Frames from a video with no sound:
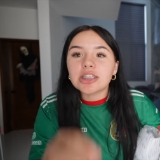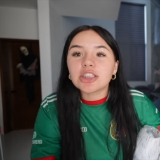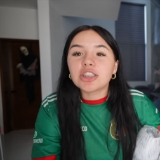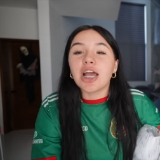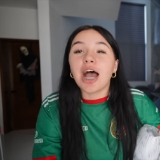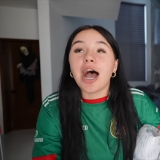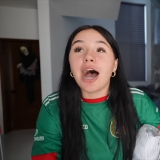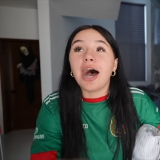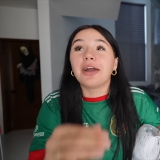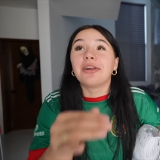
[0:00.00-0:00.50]

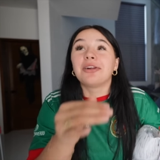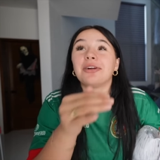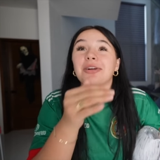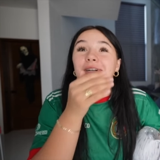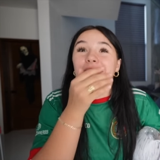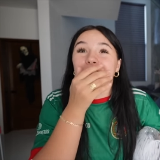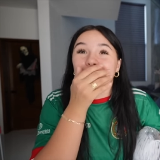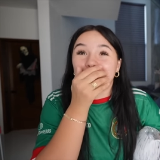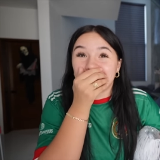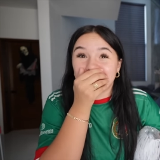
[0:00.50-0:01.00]

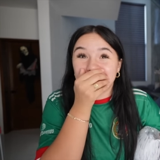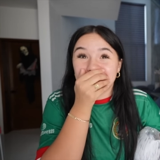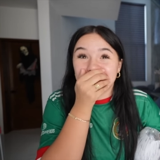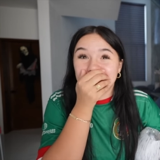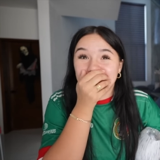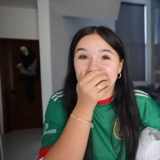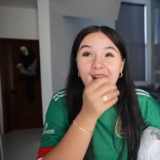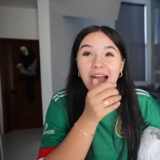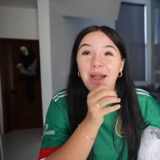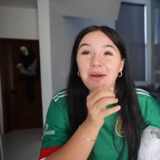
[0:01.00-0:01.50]
shatters.
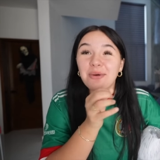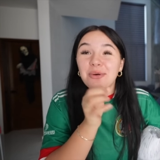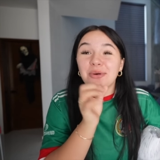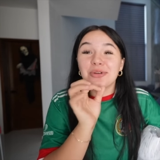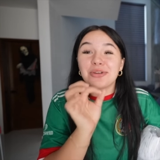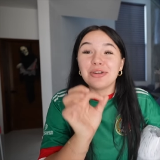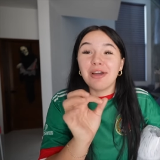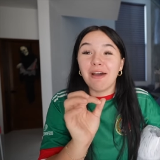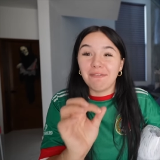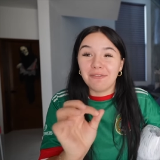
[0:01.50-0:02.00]
I
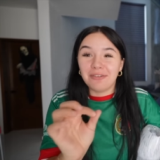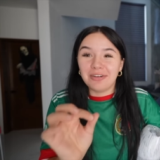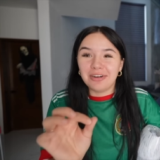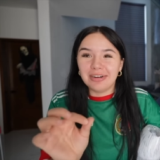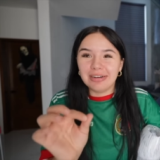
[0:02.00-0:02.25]
will never,